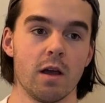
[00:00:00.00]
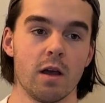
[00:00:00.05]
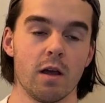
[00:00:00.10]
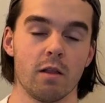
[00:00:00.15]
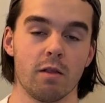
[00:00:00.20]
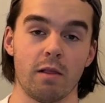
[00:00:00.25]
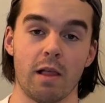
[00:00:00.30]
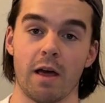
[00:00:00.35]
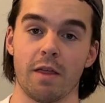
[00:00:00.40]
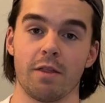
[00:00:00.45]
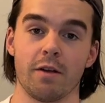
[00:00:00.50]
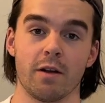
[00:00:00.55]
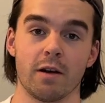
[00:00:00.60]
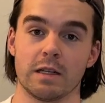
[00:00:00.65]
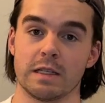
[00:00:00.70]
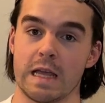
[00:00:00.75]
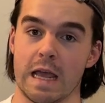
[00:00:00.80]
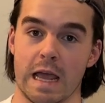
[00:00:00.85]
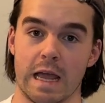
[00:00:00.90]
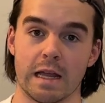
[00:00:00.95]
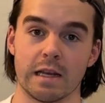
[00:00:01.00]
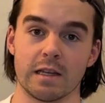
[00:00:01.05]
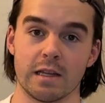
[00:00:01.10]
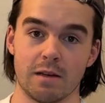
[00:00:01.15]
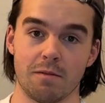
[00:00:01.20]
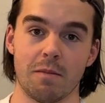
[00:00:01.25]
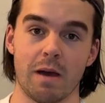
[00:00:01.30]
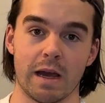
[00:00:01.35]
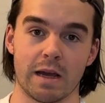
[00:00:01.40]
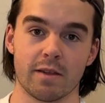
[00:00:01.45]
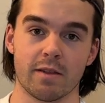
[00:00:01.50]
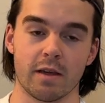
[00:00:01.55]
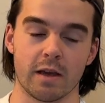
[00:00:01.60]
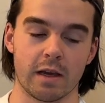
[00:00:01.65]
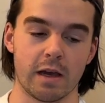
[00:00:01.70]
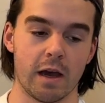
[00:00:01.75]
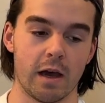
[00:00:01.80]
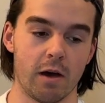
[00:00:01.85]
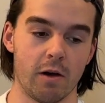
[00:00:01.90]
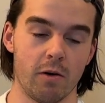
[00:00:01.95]
leather tanned in
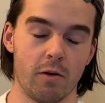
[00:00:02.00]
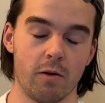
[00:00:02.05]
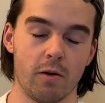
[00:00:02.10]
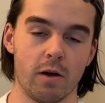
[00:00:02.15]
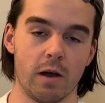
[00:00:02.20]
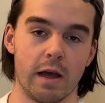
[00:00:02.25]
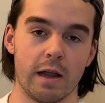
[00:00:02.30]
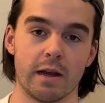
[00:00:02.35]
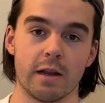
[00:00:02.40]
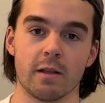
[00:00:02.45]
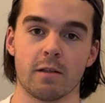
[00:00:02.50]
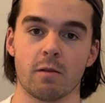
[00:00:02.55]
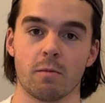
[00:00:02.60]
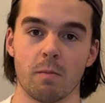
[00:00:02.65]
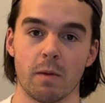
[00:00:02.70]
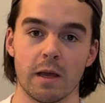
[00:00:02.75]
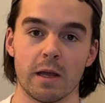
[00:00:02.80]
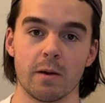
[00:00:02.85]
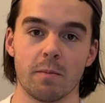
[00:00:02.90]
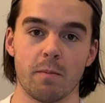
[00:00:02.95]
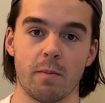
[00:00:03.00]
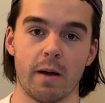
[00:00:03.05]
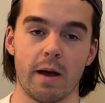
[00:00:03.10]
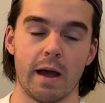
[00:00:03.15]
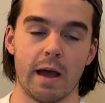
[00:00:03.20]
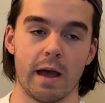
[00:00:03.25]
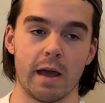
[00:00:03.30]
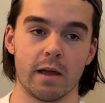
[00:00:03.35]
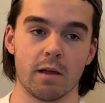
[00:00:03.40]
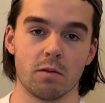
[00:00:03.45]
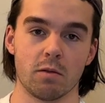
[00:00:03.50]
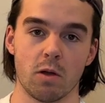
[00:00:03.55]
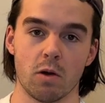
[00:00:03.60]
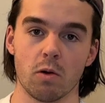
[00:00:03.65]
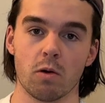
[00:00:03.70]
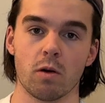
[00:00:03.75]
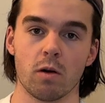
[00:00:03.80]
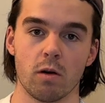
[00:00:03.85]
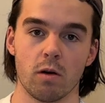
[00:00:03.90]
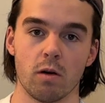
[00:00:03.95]
Mexico, and it's made by
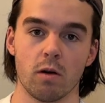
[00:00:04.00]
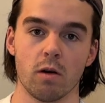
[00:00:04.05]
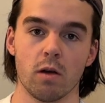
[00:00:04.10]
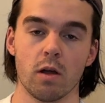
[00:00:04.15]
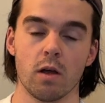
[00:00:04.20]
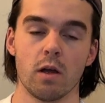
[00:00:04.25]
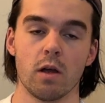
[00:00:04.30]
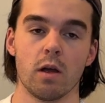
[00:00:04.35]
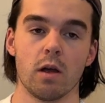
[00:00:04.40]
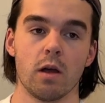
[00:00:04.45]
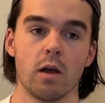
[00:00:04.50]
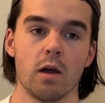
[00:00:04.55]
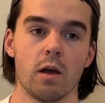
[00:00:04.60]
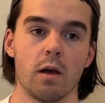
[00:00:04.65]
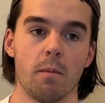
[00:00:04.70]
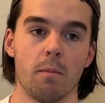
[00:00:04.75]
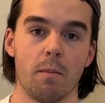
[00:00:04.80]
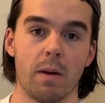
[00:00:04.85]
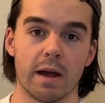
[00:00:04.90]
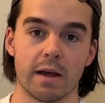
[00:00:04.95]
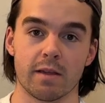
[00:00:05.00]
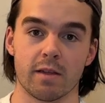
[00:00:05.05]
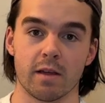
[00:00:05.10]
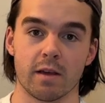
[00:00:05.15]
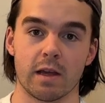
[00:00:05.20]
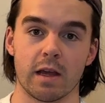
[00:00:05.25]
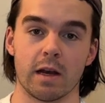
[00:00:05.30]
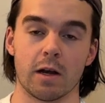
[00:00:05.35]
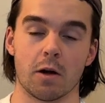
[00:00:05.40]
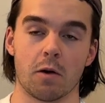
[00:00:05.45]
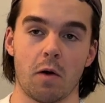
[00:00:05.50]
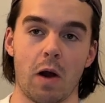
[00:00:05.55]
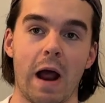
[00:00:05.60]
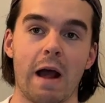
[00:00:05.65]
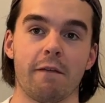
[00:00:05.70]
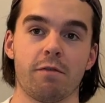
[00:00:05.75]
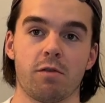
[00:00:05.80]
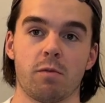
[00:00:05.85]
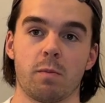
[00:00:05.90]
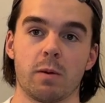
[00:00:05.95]
local Mexican
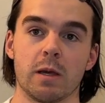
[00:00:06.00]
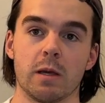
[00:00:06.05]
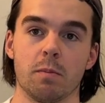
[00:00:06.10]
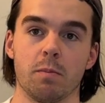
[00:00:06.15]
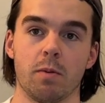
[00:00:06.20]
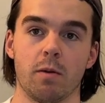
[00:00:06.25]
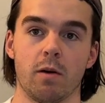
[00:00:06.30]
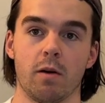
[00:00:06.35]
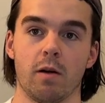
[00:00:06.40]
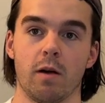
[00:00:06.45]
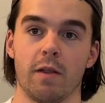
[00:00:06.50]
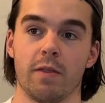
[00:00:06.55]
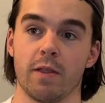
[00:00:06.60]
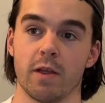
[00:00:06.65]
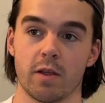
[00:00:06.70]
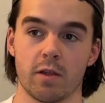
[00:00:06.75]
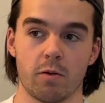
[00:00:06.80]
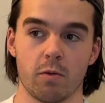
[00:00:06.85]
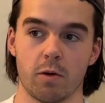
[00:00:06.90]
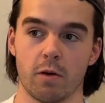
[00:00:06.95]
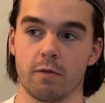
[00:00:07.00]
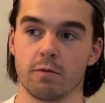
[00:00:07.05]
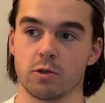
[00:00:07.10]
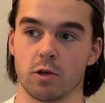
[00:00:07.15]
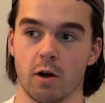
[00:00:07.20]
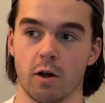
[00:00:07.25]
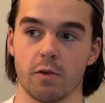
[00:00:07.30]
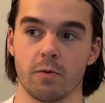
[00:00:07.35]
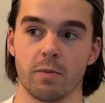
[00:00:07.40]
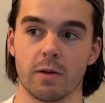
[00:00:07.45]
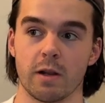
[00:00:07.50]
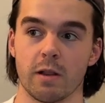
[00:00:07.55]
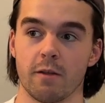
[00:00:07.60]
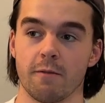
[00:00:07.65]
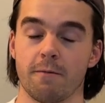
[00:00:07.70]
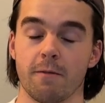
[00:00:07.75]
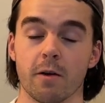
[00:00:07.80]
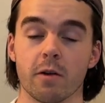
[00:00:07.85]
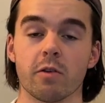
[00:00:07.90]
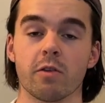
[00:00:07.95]
craftspeople. And this sort of draws me to the
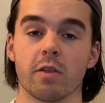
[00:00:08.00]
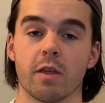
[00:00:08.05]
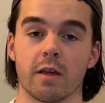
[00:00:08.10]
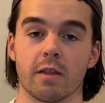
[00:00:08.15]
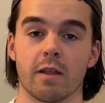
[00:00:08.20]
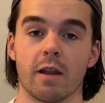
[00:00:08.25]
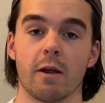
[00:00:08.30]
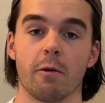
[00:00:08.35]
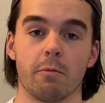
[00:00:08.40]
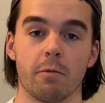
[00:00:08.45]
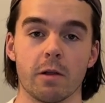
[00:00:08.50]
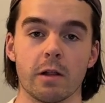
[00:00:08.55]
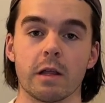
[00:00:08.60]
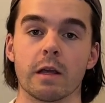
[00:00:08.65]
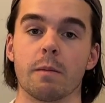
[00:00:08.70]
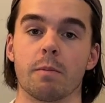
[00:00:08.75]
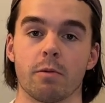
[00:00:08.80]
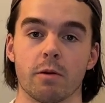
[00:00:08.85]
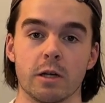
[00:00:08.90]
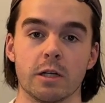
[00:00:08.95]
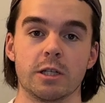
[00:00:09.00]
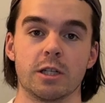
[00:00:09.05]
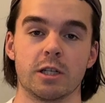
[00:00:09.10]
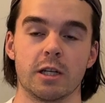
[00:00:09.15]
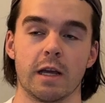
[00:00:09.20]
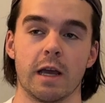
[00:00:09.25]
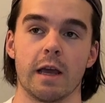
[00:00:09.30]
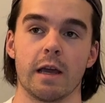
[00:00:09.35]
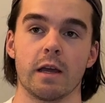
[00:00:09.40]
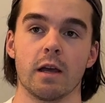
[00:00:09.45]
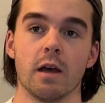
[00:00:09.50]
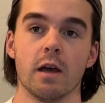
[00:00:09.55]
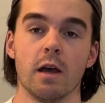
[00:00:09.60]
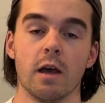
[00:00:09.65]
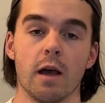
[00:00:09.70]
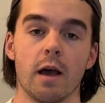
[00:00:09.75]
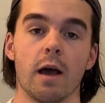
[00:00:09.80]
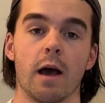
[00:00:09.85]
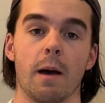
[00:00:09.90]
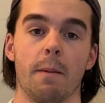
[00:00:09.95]
first thing that I really appreciate
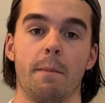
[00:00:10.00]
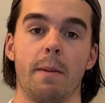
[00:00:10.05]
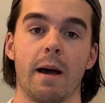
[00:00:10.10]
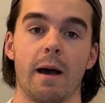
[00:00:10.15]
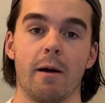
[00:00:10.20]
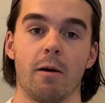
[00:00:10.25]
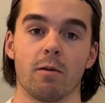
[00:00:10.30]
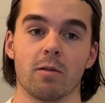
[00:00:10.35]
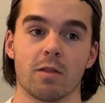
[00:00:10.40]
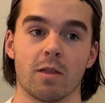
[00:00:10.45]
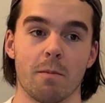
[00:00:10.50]
about the